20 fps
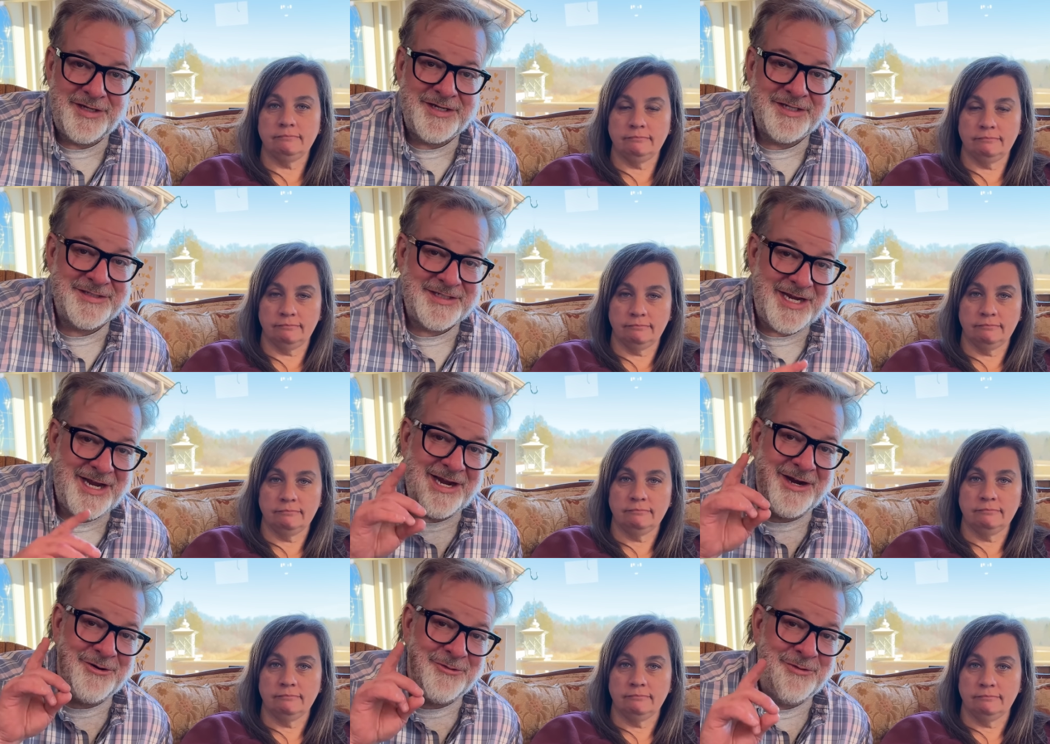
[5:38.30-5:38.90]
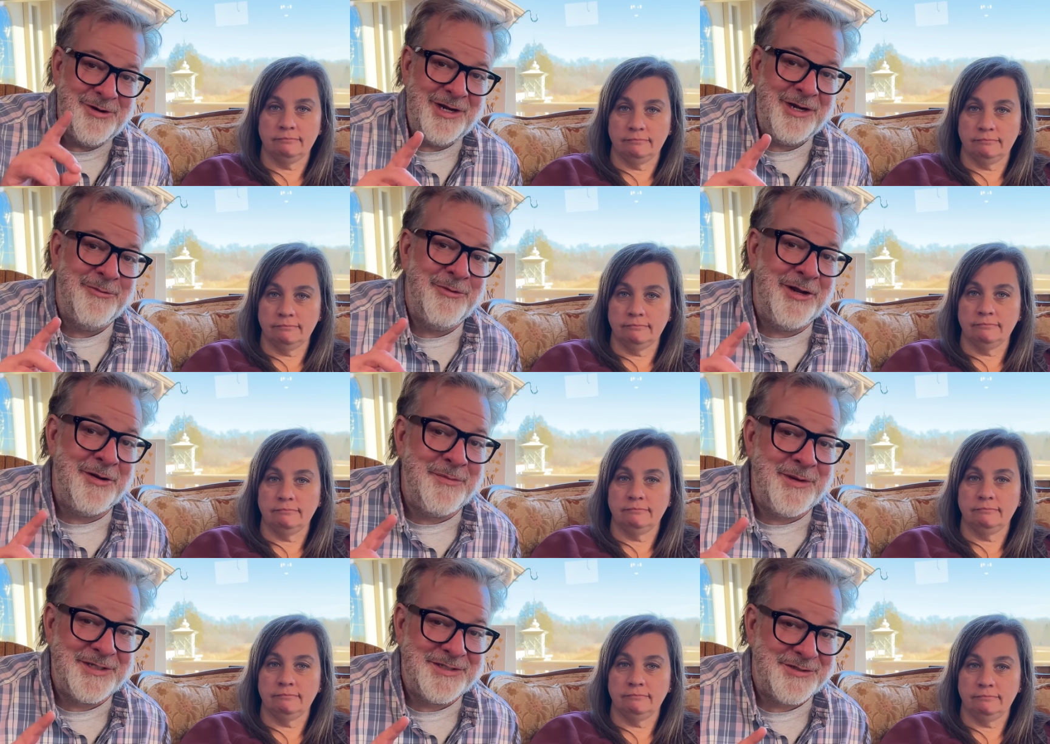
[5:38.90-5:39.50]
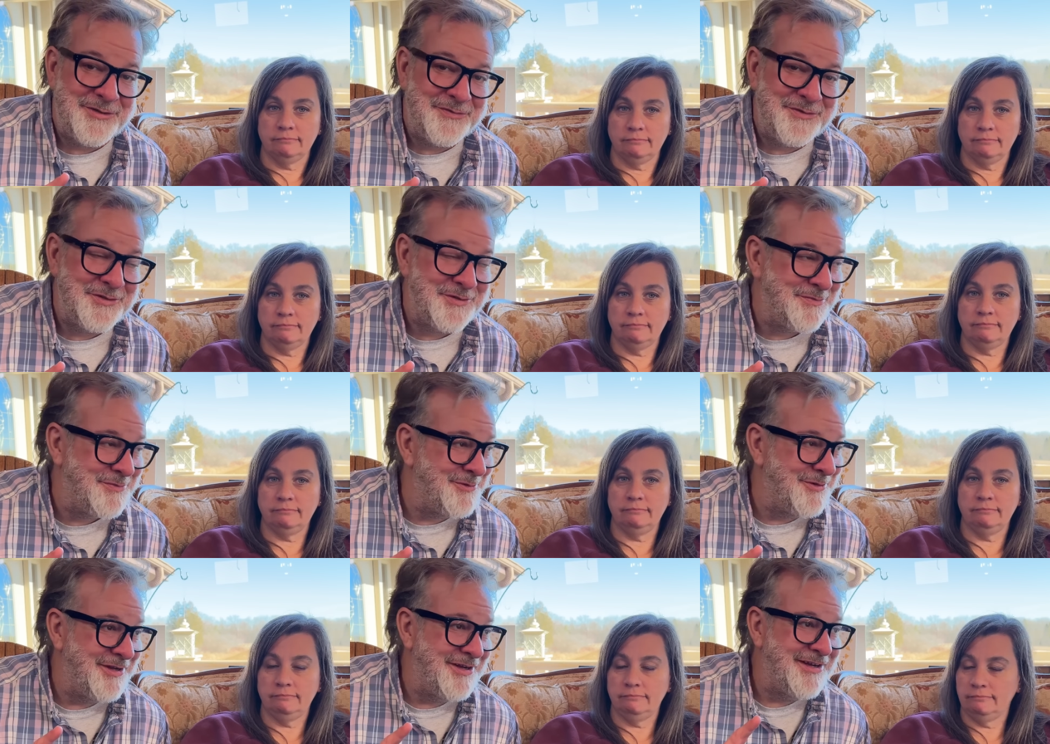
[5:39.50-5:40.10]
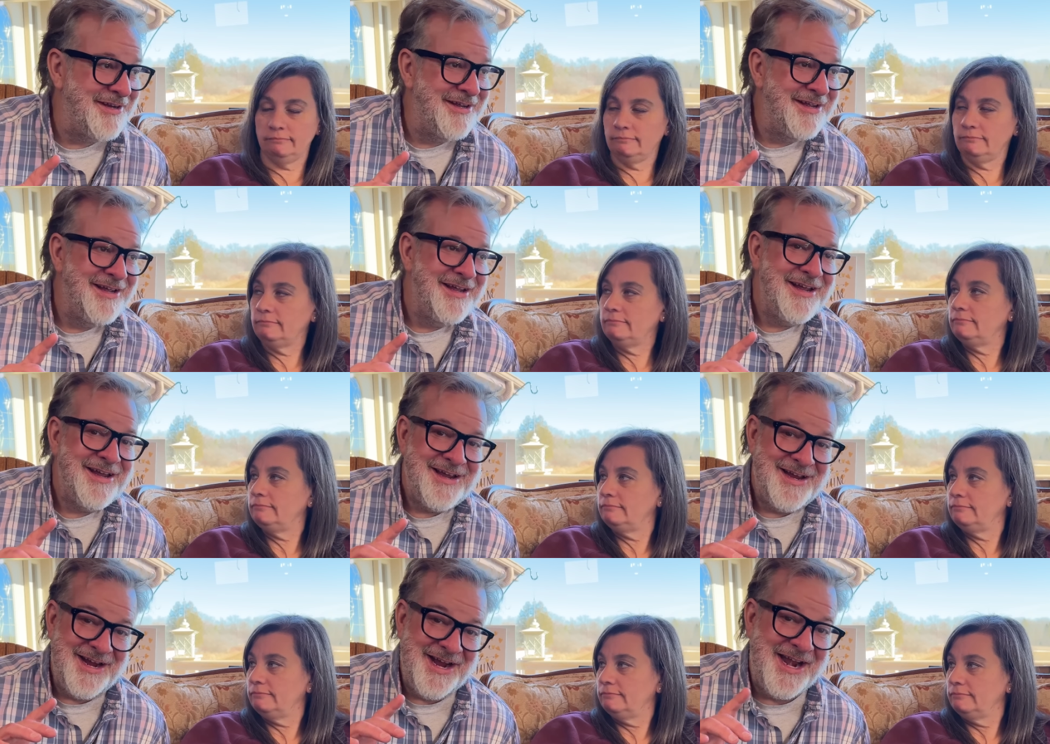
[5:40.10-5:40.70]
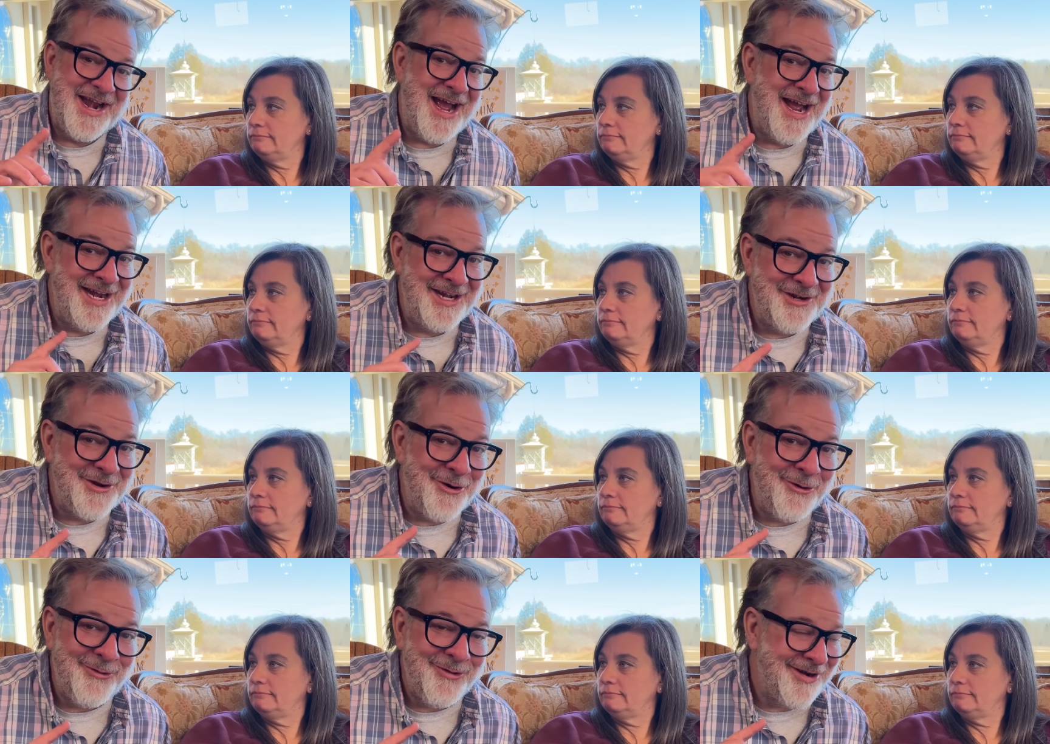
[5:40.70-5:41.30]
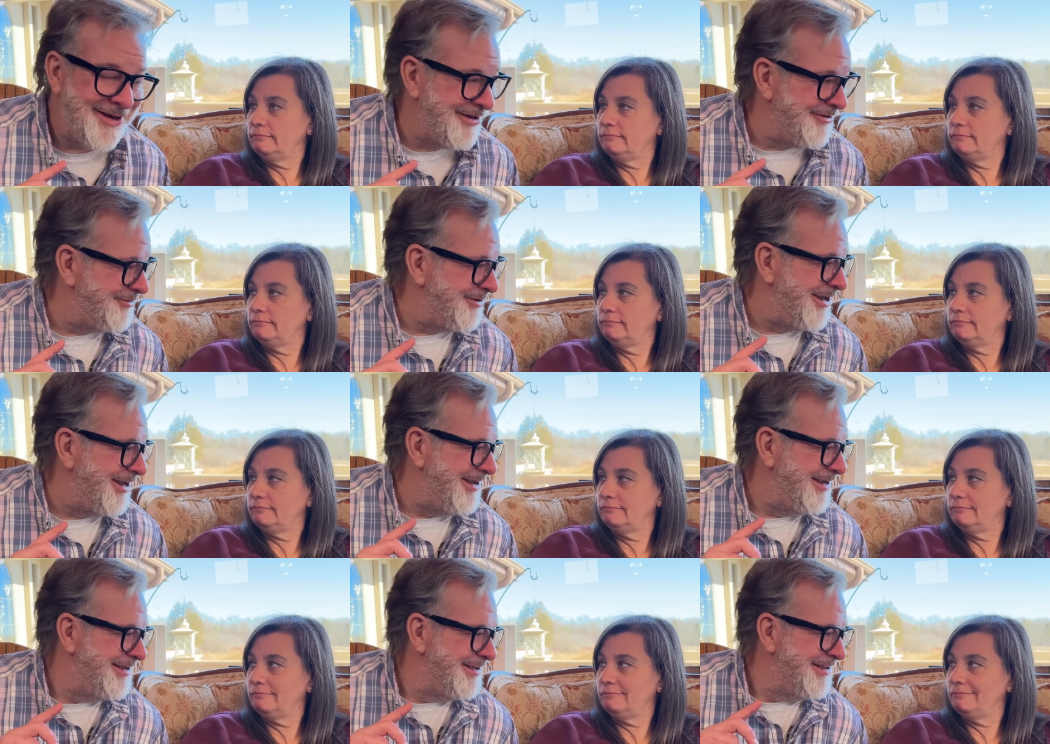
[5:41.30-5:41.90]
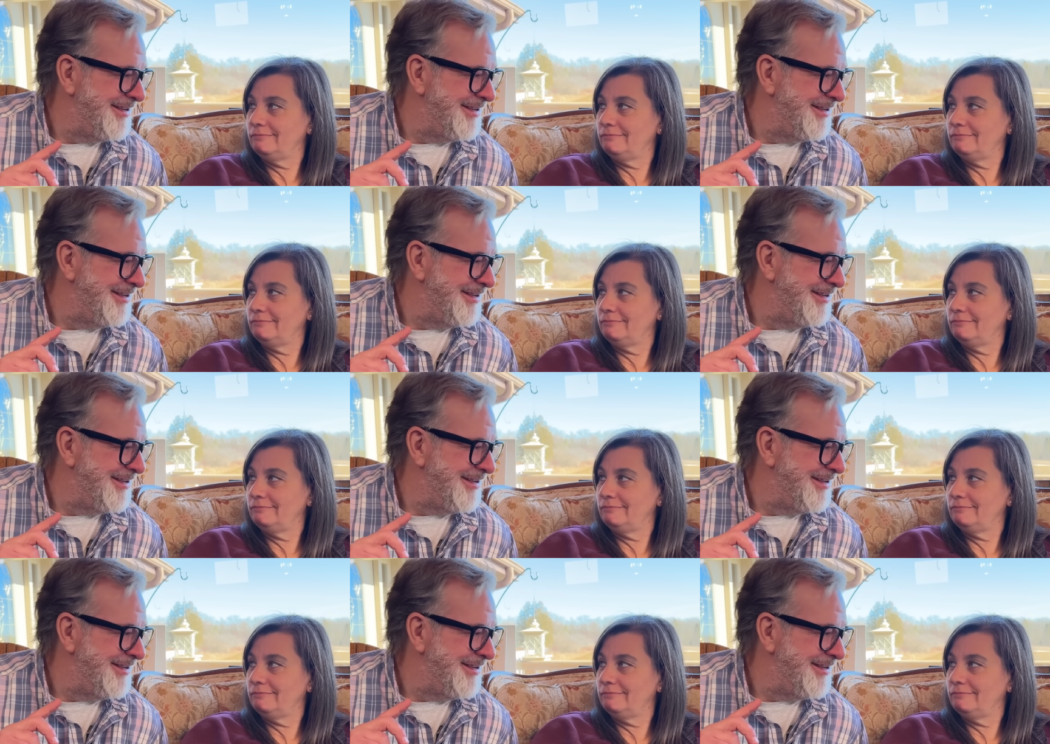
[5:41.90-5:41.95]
Speaker 1: because I already weighed myself this mm-hmm. morning and I know what I weigh.